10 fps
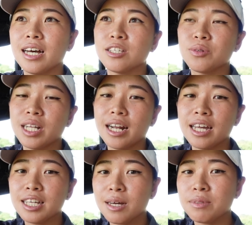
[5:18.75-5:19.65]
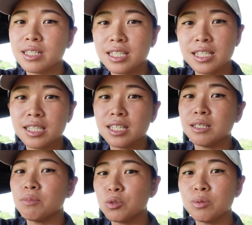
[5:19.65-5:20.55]
so that I get the distances
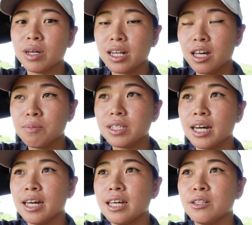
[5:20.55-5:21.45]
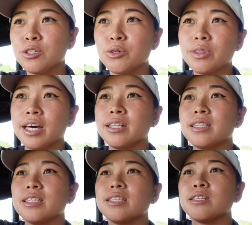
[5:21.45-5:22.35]
in between my clubs, I know that
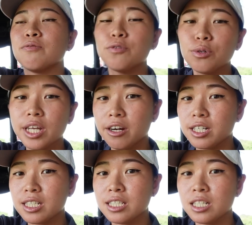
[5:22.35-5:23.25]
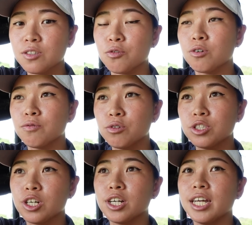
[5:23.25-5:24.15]
the full carry distance for a full
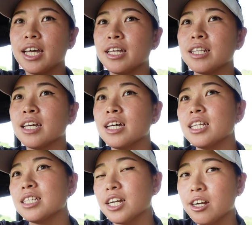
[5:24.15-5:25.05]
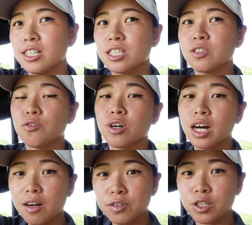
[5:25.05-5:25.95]
shot and the carry distance for a
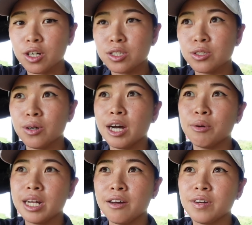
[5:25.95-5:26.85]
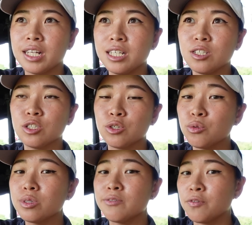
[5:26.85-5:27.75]
half shot. So I would have at least
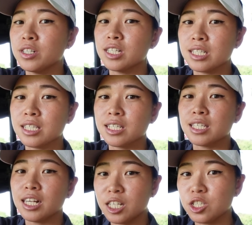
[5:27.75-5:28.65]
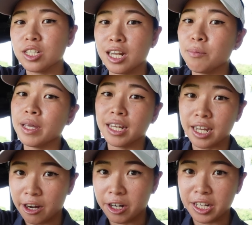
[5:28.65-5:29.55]
two different distances that each club can
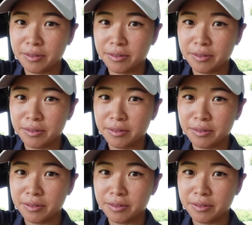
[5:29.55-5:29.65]
carry.